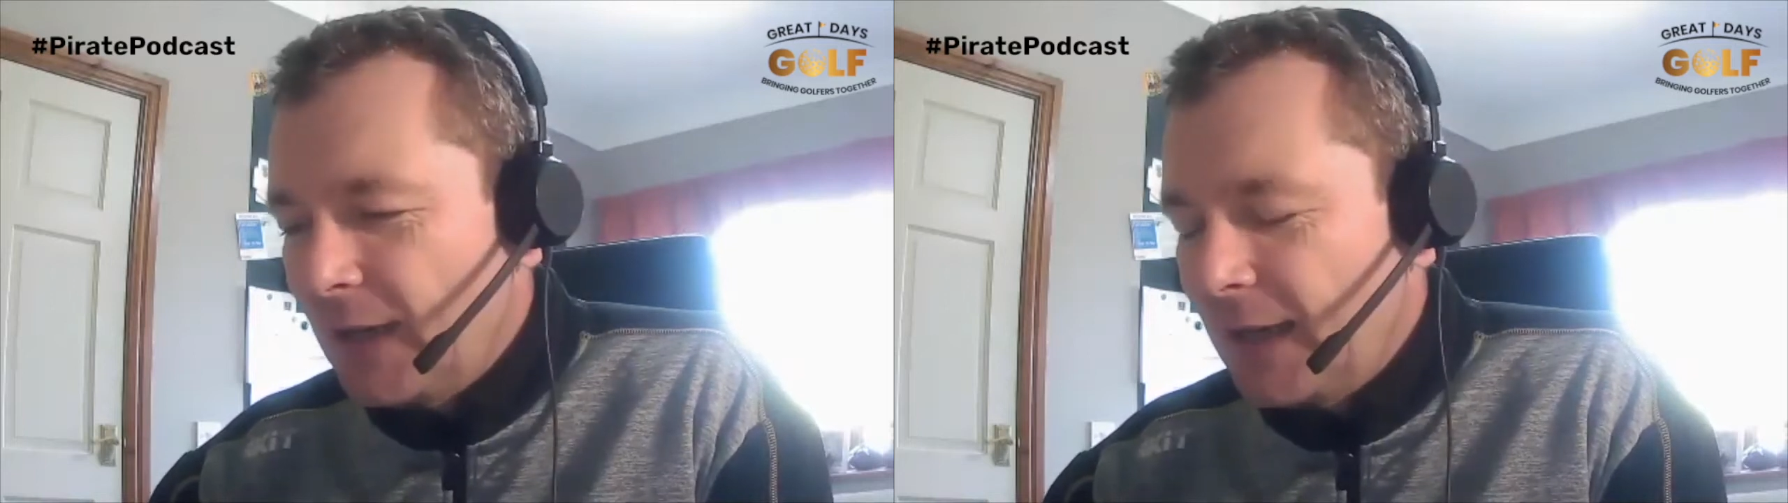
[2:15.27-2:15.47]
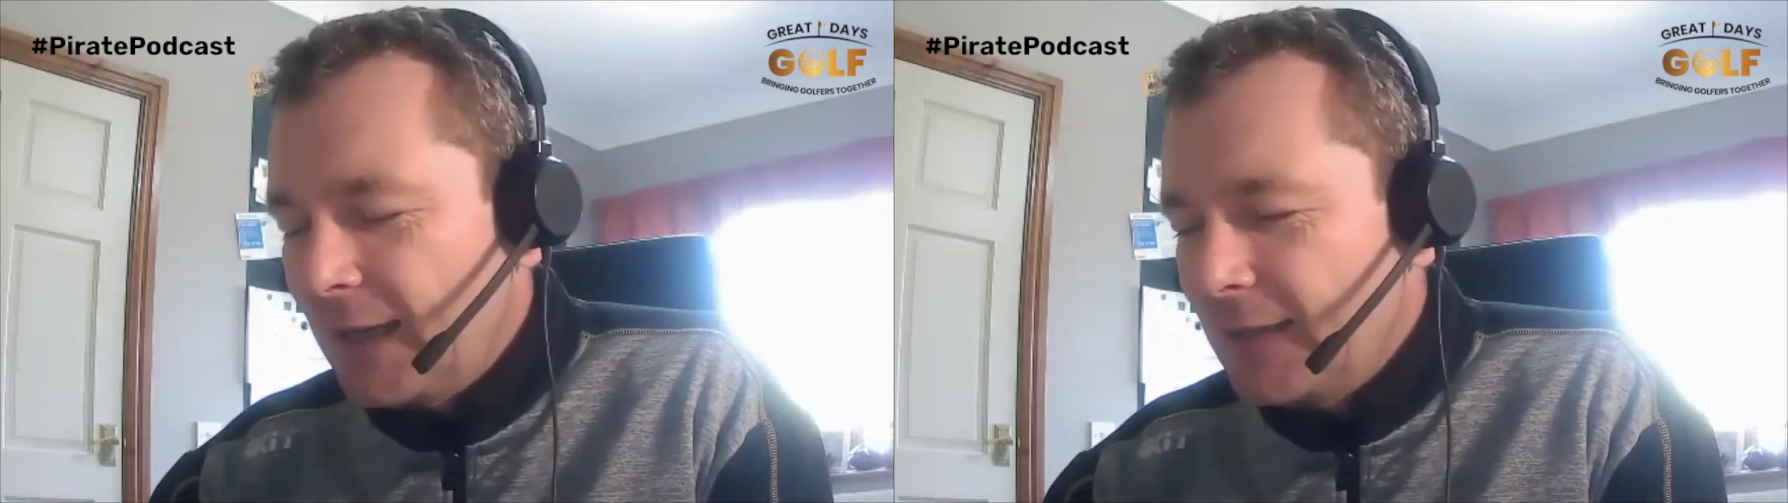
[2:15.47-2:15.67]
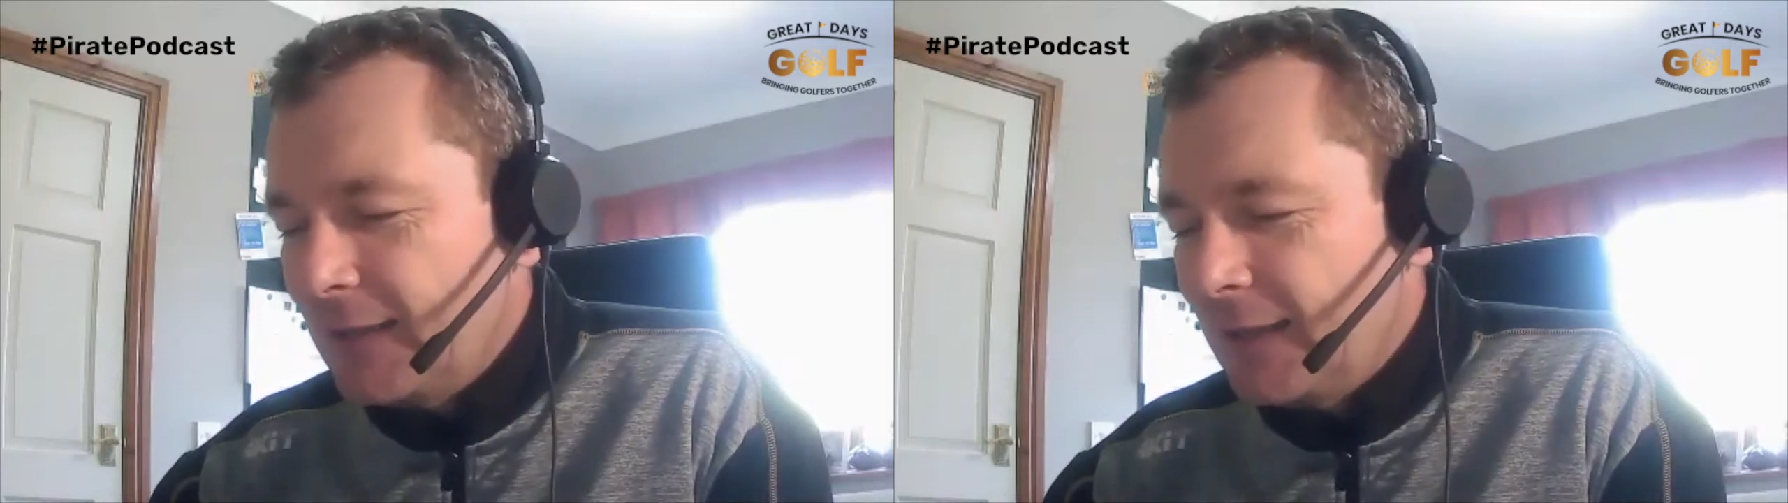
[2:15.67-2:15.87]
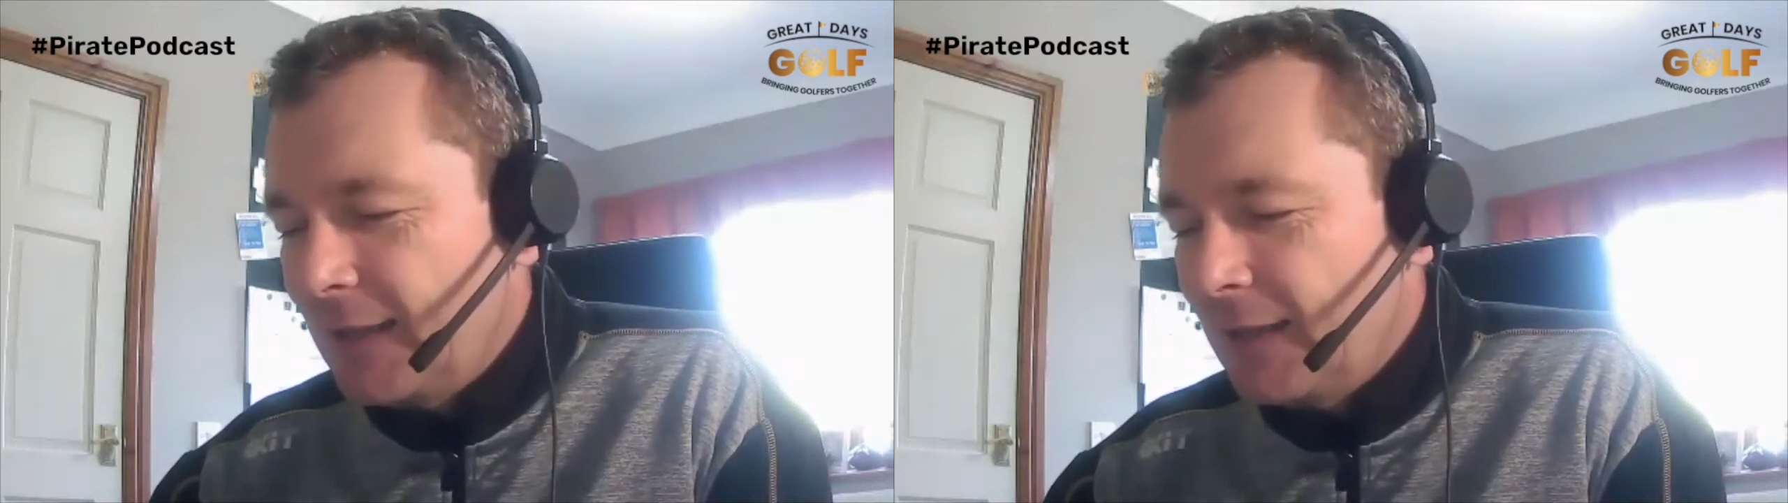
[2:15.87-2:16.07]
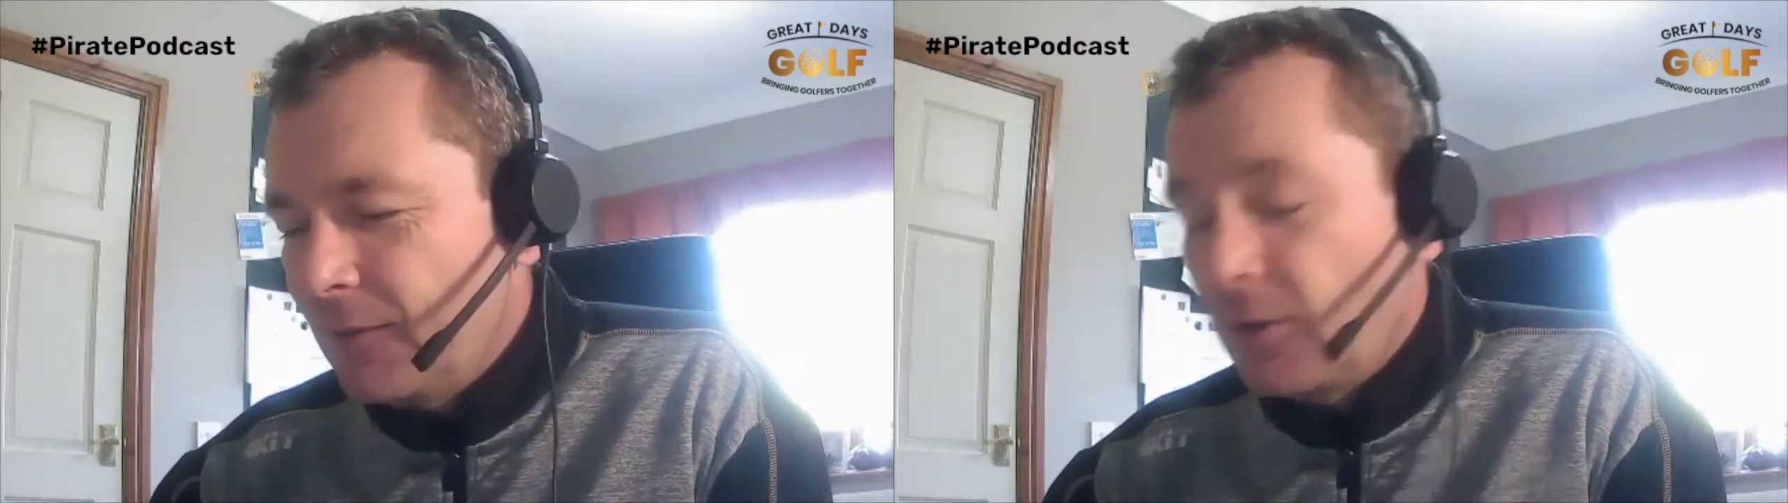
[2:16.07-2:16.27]
And
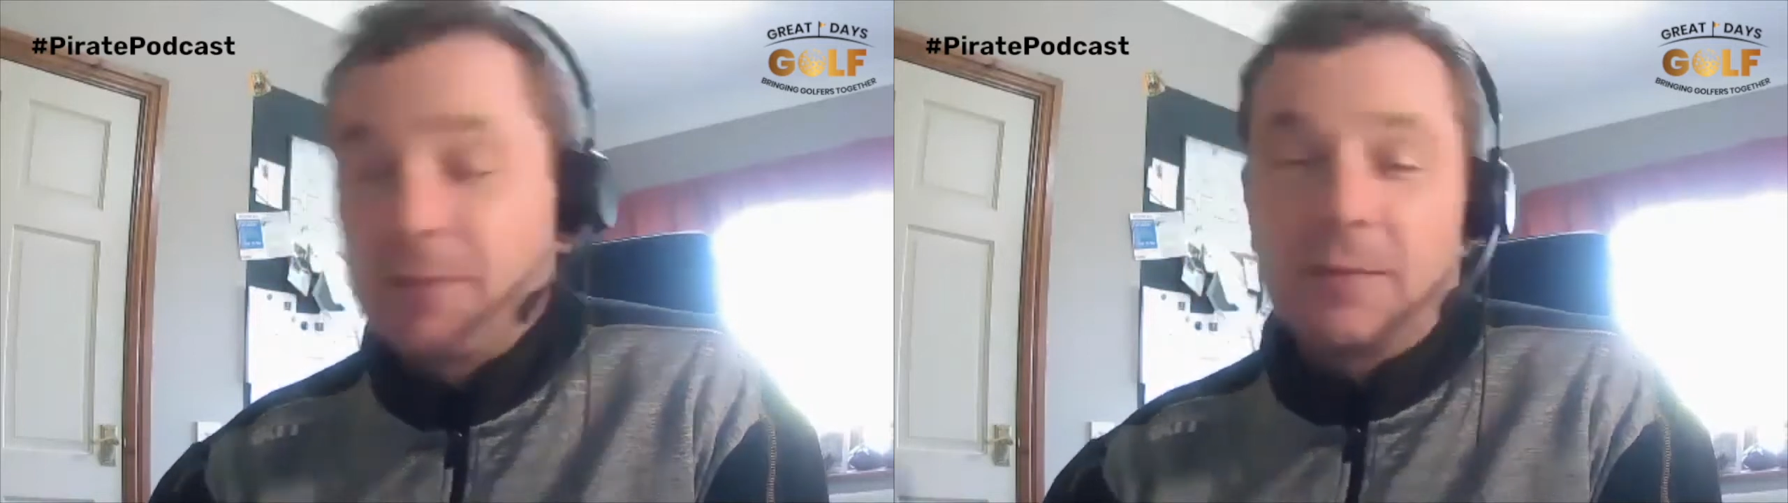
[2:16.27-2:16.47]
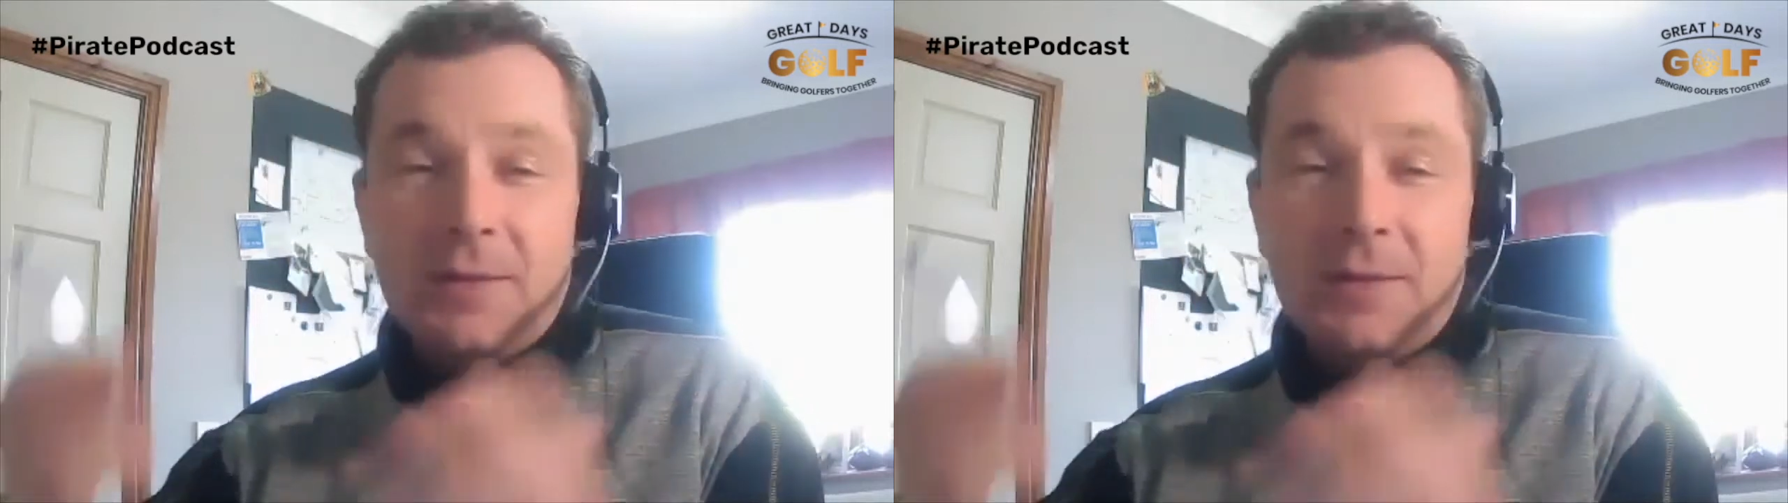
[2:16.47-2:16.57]
uh, oh,